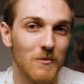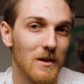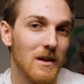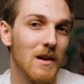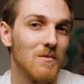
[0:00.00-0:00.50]
when
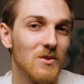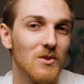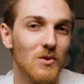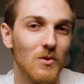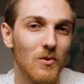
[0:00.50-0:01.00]
it comes
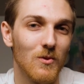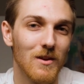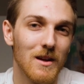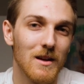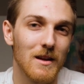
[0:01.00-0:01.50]
to
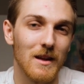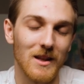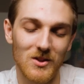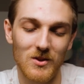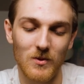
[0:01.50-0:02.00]

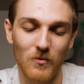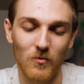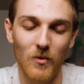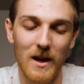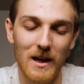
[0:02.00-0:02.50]
its
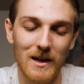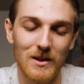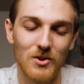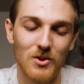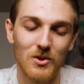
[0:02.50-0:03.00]

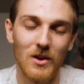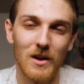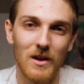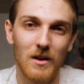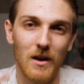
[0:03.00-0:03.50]
range,
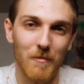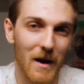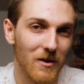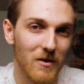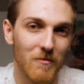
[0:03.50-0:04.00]

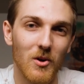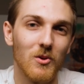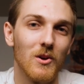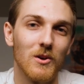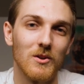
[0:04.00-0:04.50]
amount of
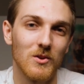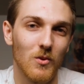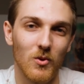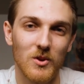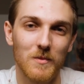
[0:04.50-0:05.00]
motors,
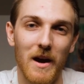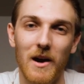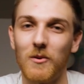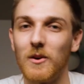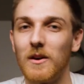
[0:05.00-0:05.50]

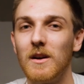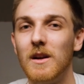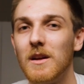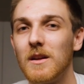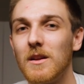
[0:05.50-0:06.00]
horsepower,
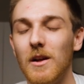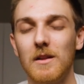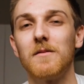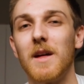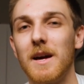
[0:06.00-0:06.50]
all
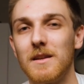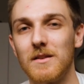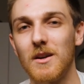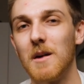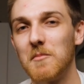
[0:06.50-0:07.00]
of that is
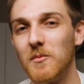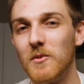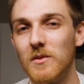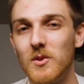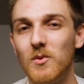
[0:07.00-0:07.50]

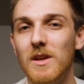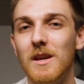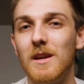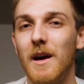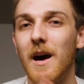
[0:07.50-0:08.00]
comparable to
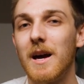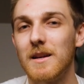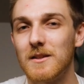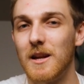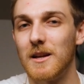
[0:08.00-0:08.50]
the
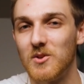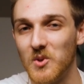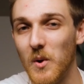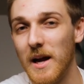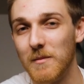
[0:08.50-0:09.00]
highest end
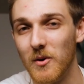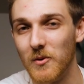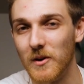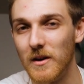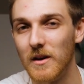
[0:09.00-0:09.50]

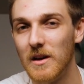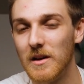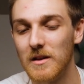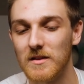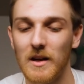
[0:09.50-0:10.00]
tri-motor
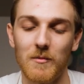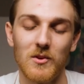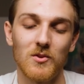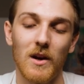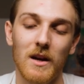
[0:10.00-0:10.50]

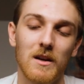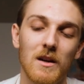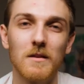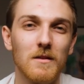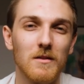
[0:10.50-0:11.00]
Cybertruck.
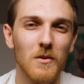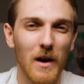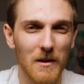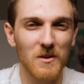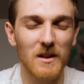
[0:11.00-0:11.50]
So
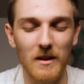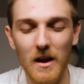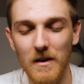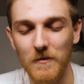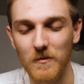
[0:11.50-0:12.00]
I really
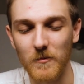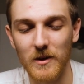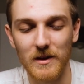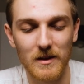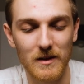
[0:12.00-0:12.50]
love
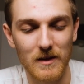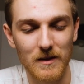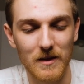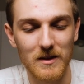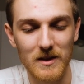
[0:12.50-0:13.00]
what
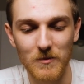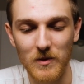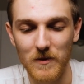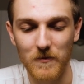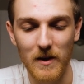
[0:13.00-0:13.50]
they did with
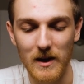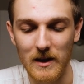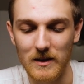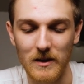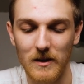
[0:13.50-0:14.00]
the front
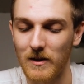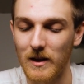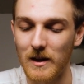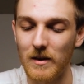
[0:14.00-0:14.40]
end here. And